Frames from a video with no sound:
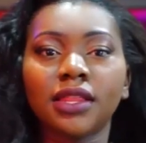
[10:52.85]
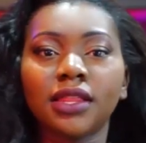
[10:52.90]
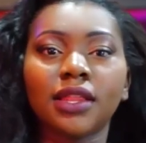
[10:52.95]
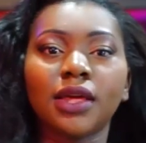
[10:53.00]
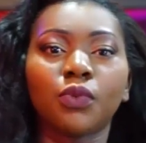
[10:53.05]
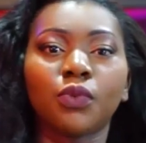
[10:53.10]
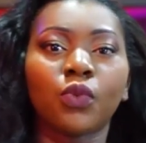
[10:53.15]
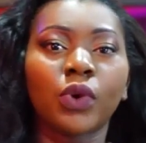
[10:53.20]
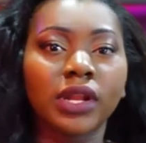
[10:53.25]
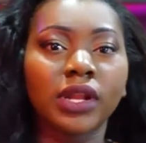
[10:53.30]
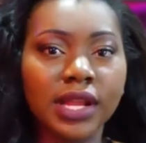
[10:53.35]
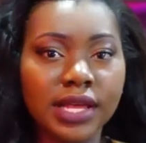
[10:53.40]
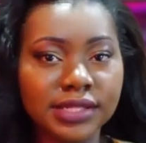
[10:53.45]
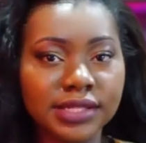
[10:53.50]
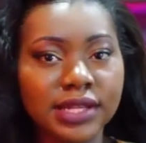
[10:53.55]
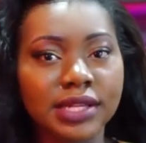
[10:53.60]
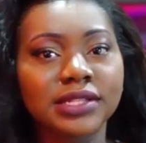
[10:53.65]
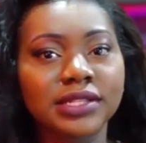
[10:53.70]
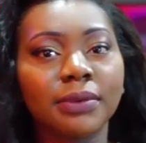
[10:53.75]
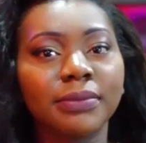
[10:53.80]
like, well,
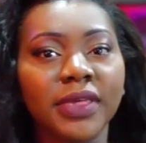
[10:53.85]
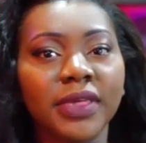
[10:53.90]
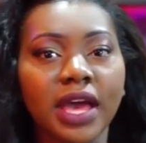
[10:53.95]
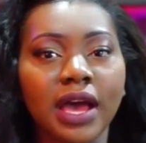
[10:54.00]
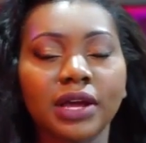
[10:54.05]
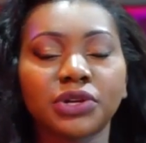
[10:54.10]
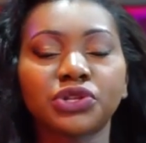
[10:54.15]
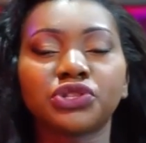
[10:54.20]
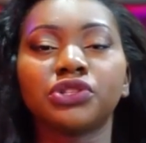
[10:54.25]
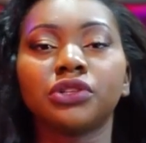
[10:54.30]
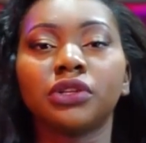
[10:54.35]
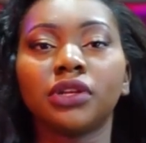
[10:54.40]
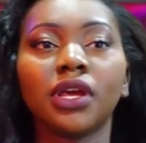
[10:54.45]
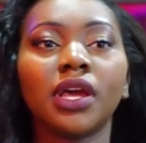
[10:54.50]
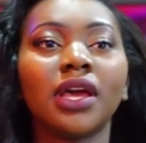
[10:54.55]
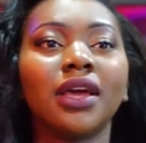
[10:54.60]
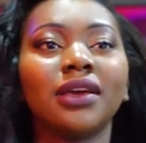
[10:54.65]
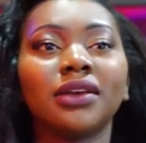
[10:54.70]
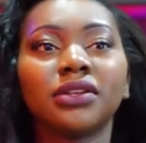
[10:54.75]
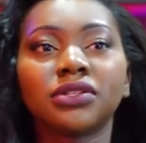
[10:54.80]
let's set up the action.
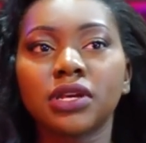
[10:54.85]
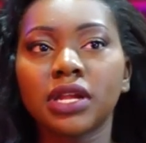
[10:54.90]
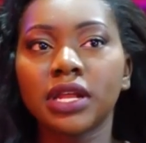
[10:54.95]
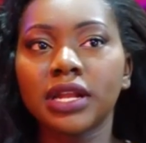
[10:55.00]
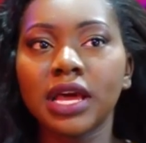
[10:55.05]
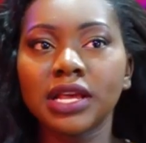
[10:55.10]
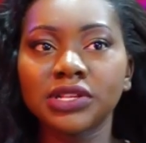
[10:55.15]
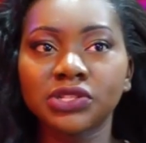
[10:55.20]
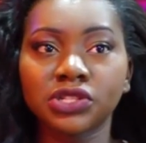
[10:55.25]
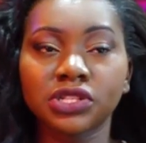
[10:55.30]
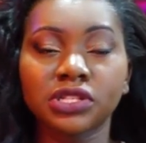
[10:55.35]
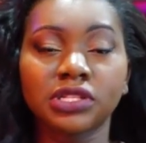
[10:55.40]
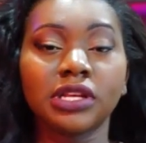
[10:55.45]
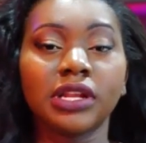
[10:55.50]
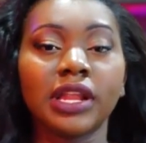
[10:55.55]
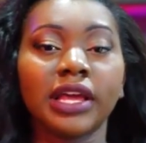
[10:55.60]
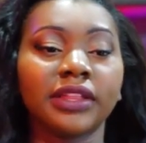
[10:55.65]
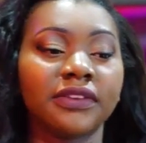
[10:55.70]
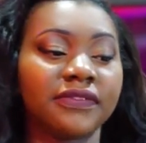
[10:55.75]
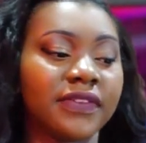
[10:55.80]
So then that's just
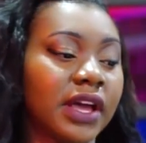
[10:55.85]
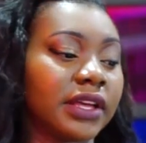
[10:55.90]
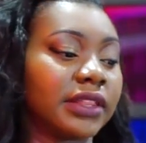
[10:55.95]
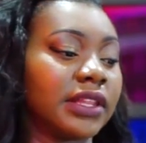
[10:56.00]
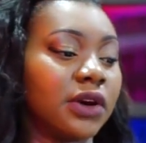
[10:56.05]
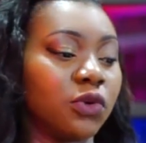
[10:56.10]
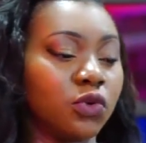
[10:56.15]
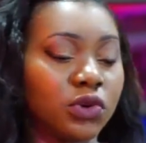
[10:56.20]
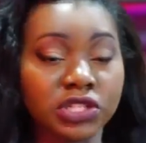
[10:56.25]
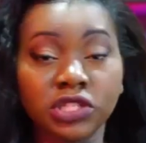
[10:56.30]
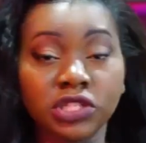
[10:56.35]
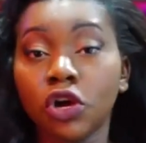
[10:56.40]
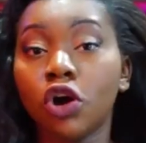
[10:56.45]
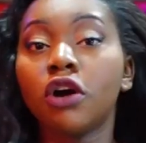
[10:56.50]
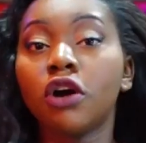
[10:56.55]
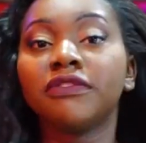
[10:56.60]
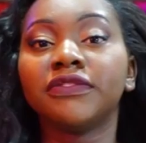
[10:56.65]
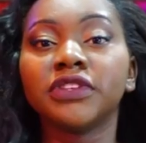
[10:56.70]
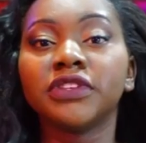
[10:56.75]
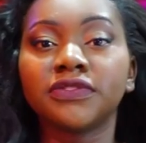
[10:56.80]
the, like the fact that it was the
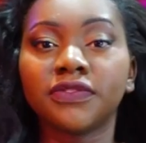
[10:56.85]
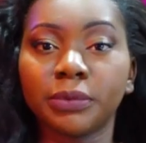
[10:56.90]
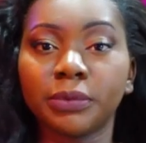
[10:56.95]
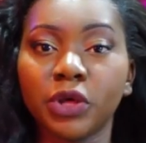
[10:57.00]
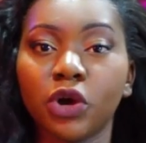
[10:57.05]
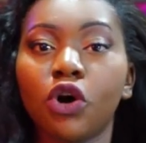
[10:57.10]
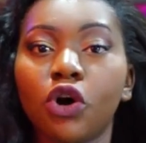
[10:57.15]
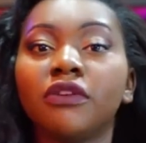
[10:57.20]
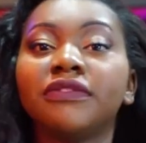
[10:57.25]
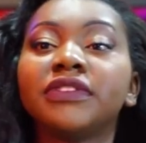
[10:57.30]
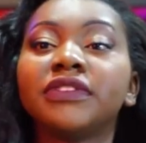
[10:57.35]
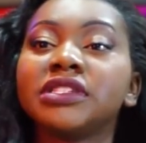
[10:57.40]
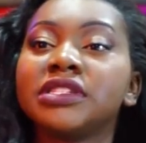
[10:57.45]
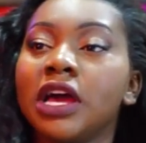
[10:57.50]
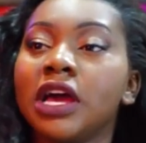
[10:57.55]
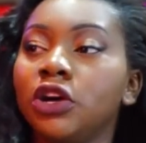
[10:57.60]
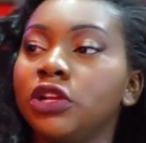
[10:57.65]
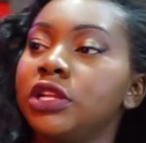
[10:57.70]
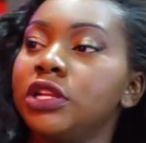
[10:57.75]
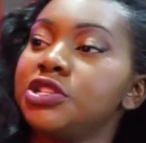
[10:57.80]
office. From the office,
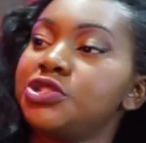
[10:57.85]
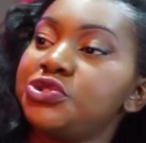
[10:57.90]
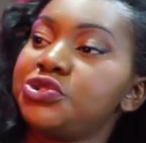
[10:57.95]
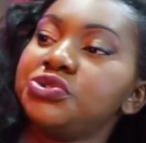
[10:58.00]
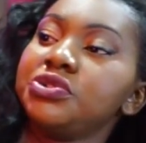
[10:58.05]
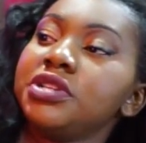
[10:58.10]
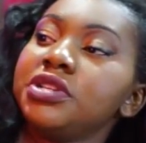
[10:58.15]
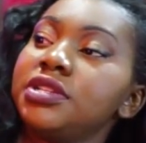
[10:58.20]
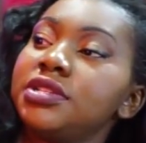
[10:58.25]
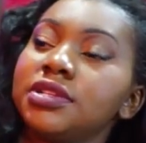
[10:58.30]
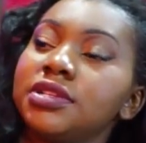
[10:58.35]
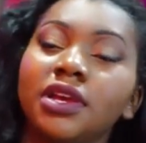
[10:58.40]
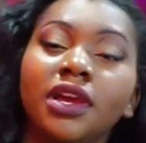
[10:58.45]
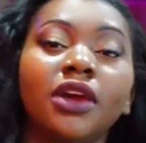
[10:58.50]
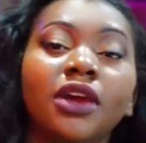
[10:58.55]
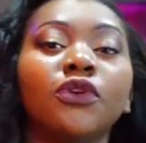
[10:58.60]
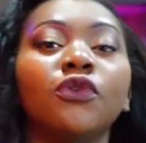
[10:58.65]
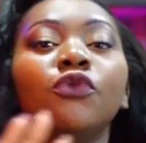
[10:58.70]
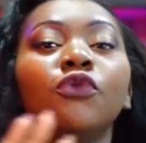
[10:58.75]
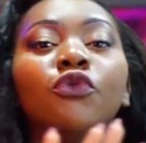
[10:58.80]
they're on the streets
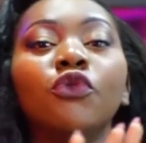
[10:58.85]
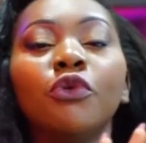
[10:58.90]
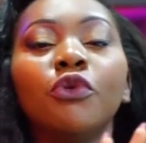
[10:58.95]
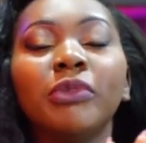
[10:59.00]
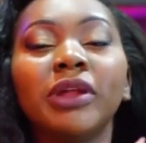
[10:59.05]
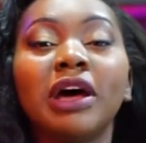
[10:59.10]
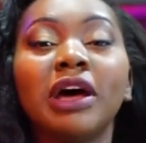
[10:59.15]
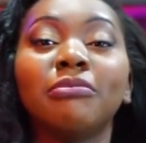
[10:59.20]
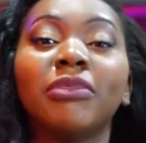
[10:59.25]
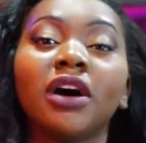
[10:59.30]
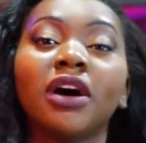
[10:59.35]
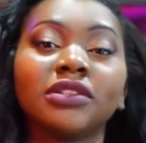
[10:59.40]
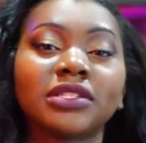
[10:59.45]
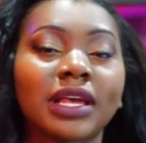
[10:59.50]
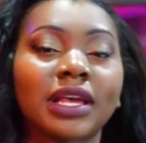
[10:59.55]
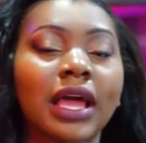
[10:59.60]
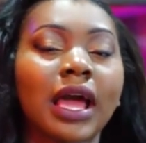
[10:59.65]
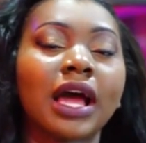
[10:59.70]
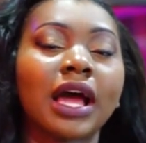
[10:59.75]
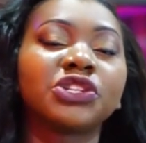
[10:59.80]
roaming
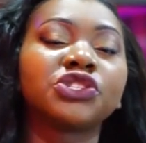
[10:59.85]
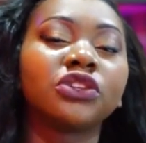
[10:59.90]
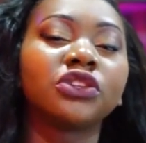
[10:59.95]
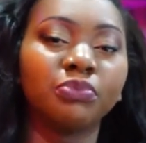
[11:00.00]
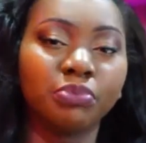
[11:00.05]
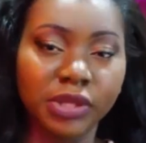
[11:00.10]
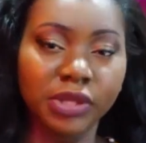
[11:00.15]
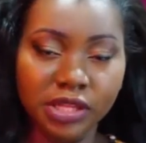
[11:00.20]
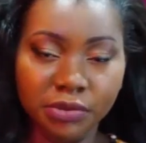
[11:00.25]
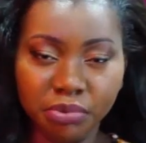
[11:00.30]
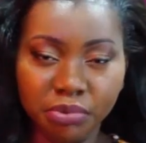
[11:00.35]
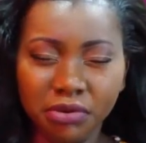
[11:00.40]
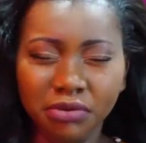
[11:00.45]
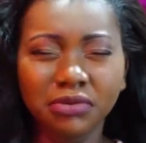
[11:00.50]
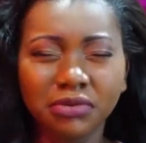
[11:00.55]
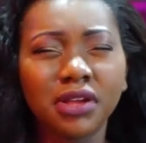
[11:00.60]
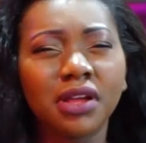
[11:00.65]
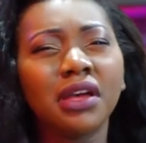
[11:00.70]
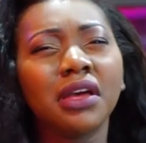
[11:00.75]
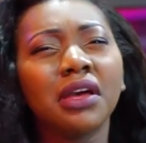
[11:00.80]
about catching
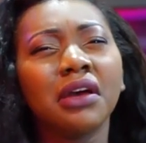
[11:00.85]
people.